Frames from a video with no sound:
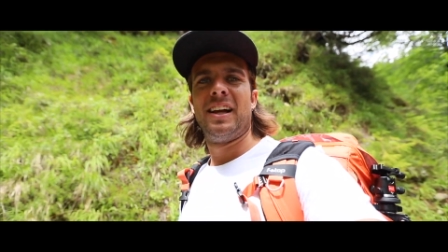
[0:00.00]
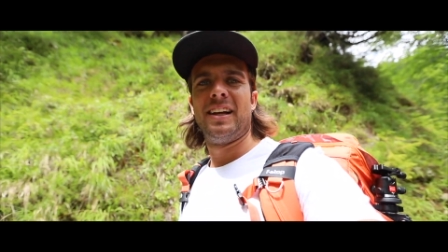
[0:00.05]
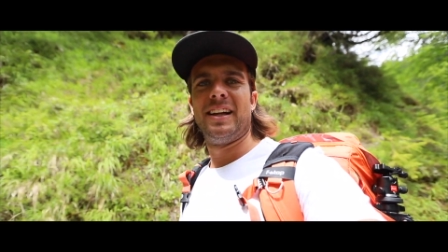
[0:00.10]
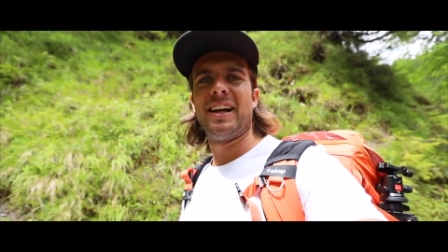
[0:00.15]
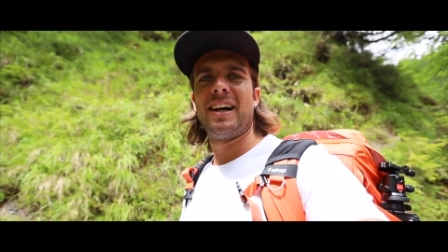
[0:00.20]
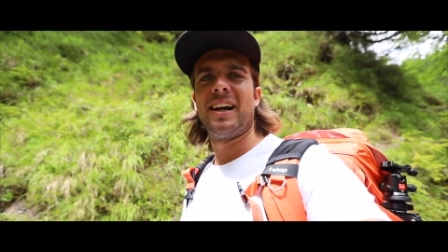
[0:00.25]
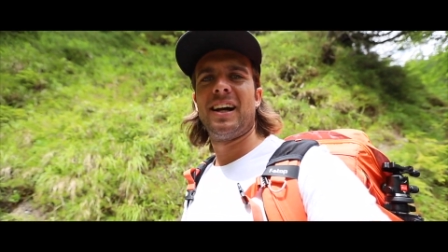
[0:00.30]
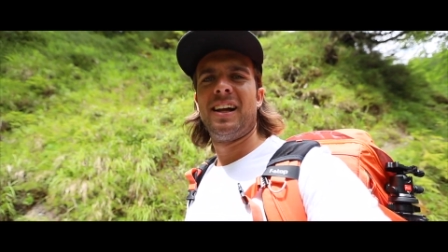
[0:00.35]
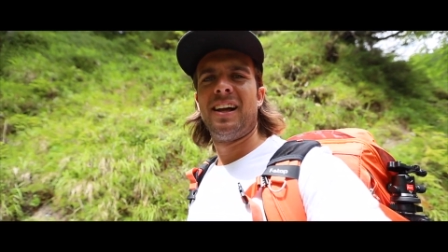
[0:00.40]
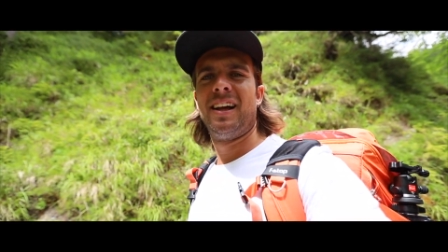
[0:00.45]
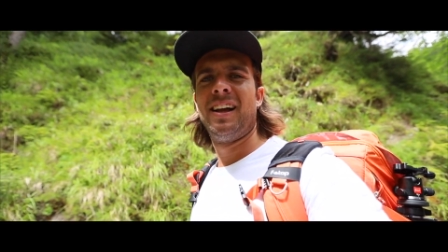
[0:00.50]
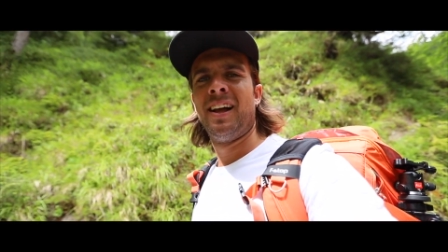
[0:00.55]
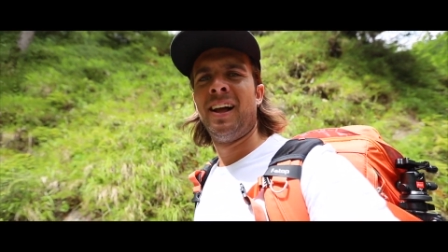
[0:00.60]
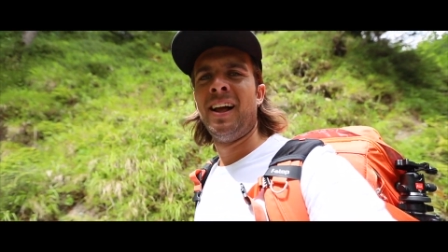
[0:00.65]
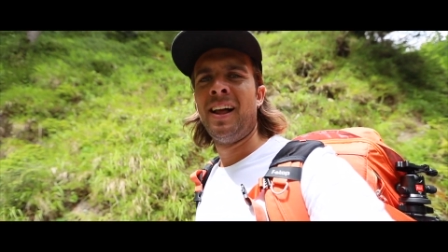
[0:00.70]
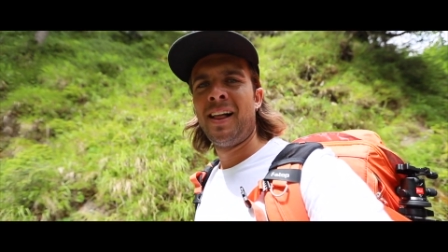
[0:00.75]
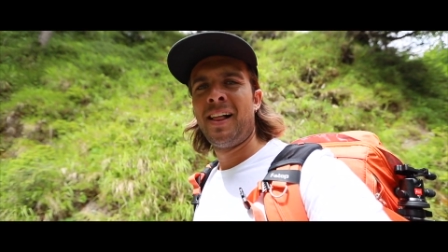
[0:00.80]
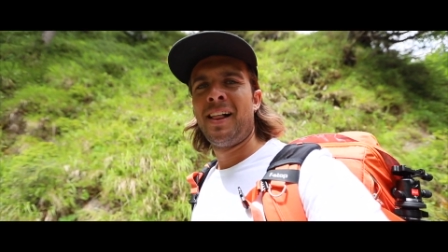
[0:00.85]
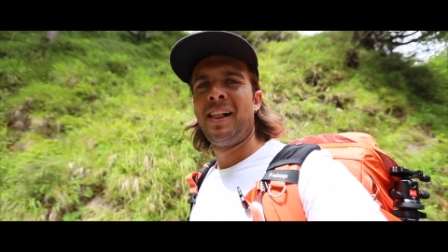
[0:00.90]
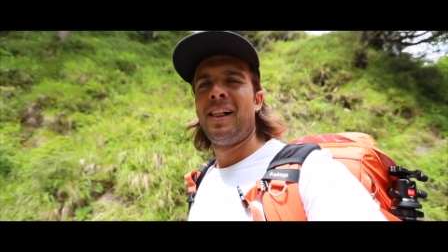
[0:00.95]
yeah
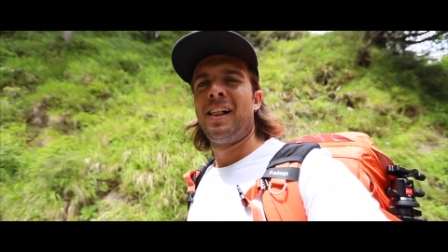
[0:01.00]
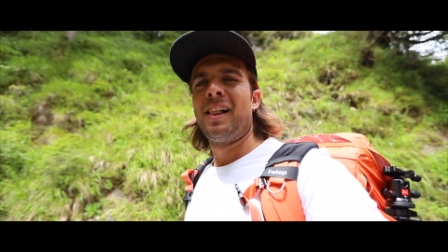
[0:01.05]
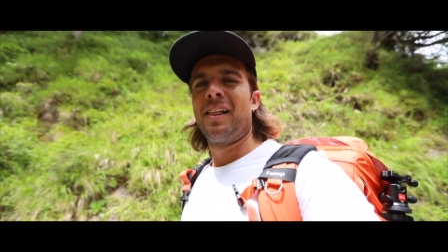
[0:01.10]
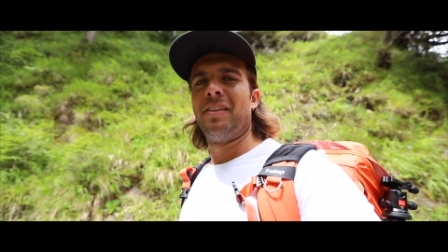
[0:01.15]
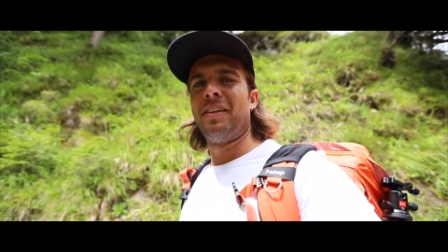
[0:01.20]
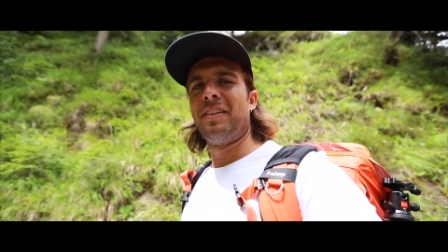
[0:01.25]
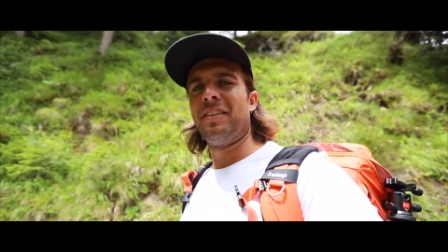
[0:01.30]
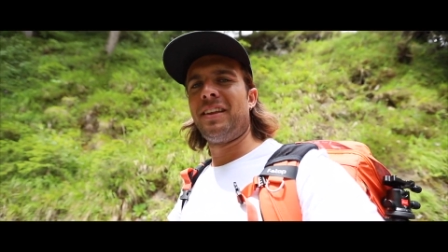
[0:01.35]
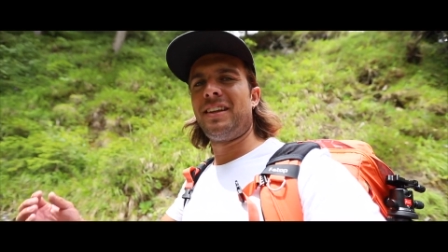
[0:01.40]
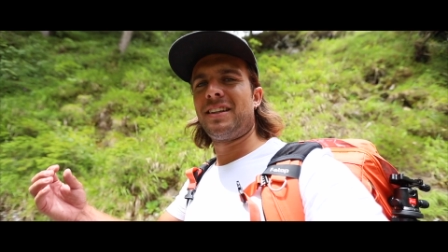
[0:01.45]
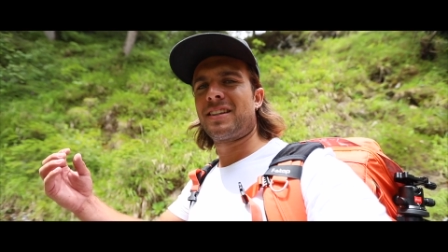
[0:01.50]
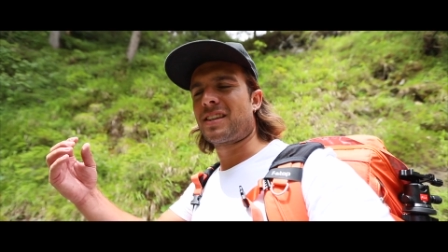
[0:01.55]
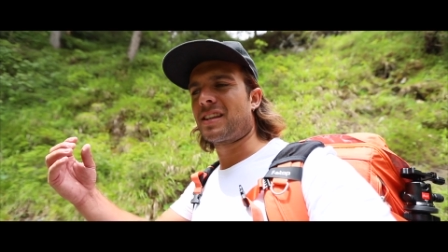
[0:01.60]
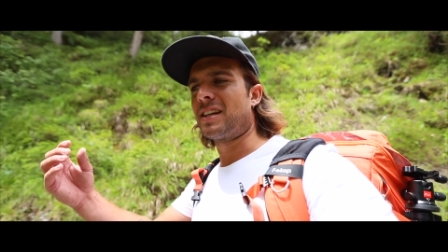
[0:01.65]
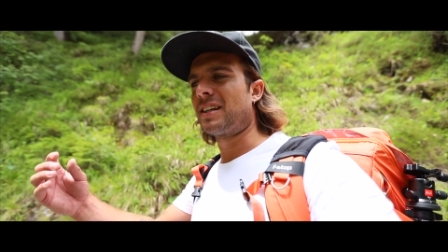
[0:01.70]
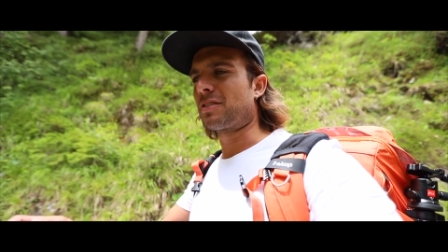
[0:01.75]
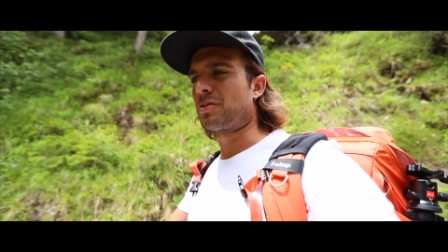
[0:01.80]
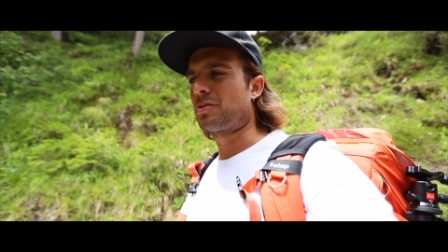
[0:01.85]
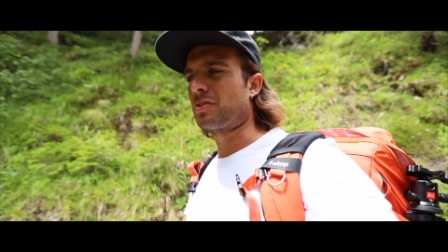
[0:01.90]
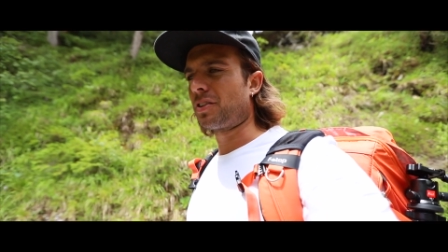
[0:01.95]
then these
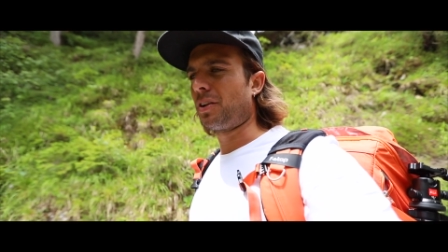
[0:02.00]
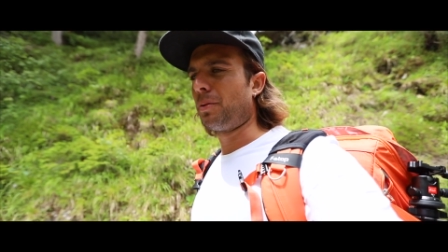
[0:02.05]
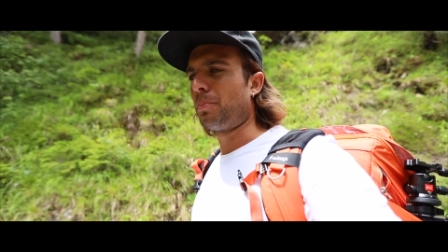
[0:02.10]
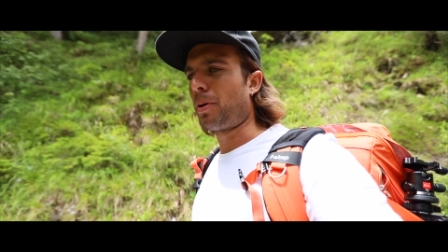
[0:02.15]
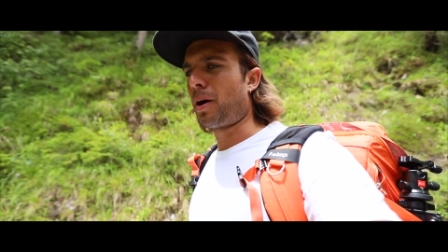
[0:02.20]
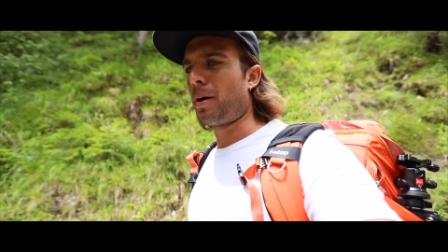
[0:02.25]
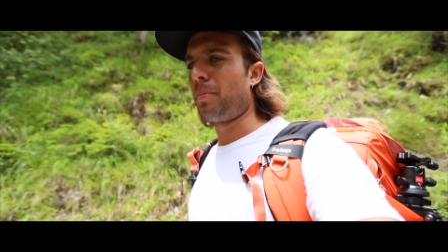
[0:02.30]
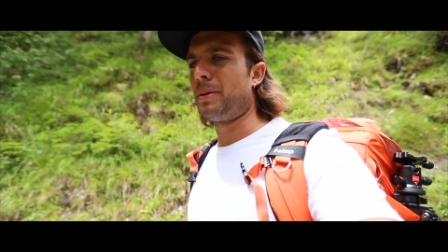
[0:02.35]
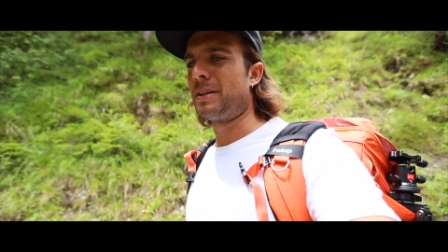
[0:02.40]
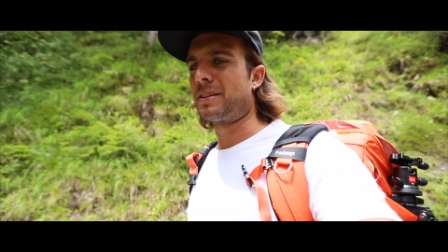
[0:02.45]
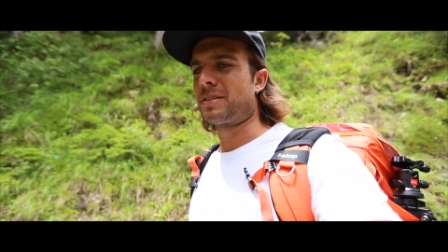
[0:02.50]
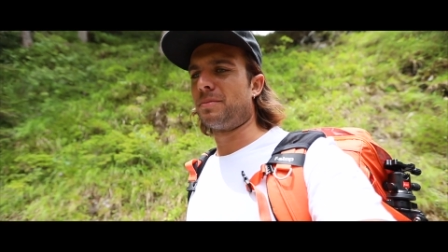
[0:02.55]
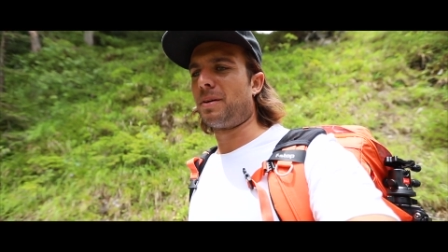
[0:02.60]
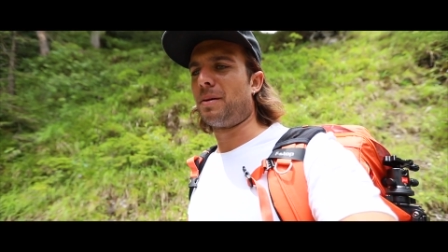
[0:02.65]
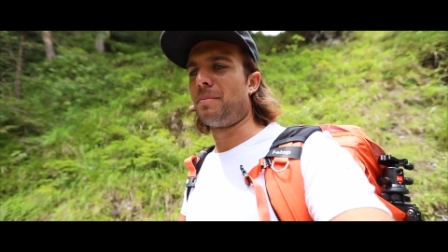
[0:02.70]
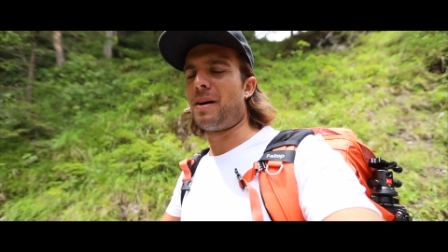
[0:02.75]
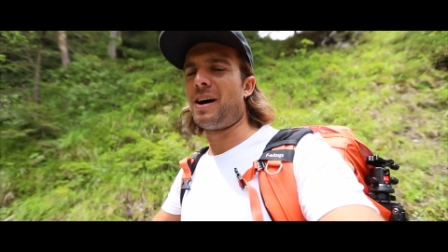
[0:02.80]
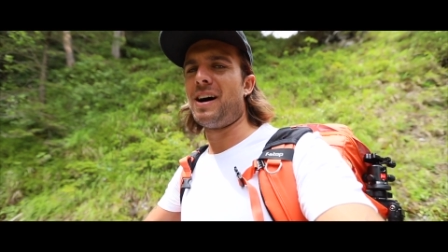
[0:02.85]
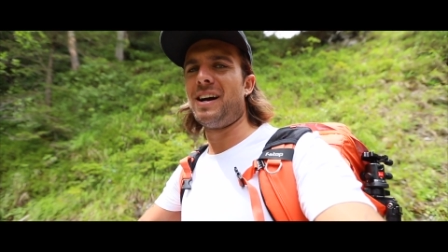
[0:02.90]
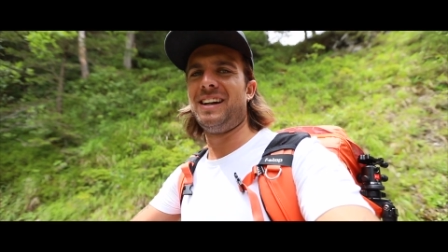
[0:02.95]
things will still pop into
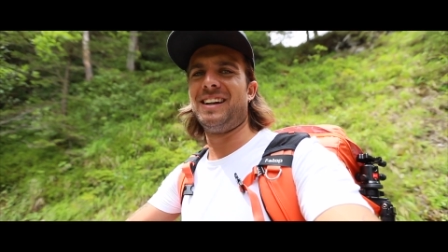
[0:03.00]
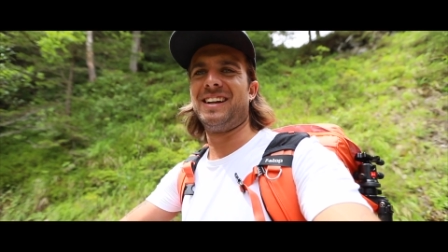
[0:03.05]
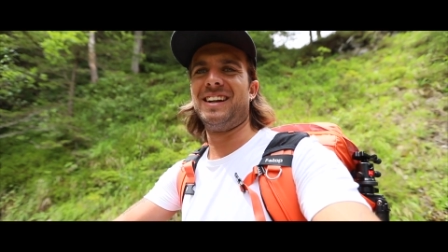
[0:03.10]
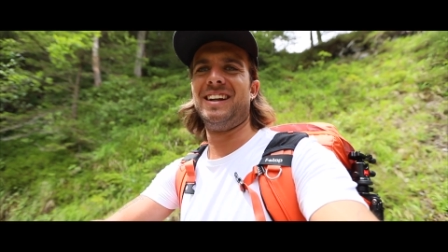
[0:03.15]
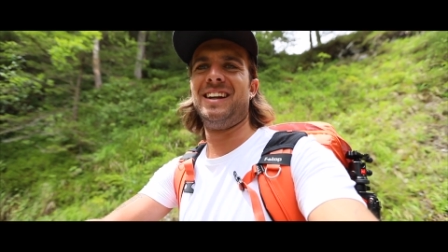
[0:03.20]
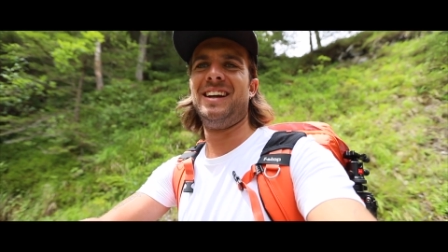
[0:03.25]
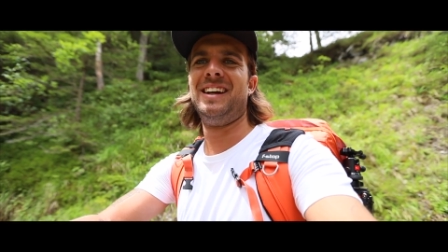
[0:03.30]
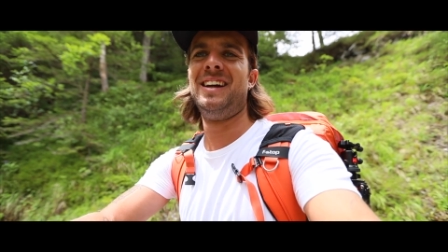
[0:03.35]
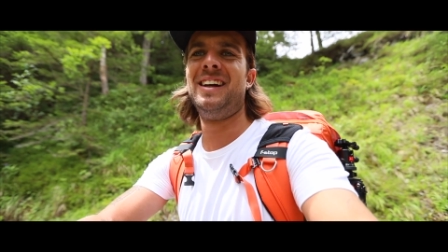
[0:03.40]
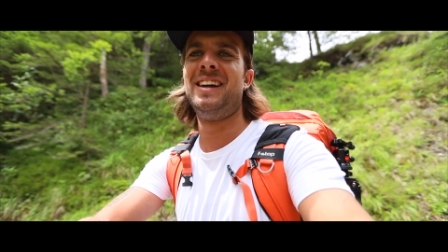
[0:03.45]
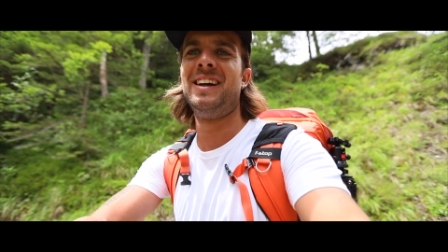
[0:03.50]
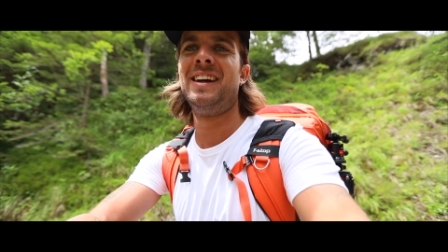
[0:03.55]
my mind and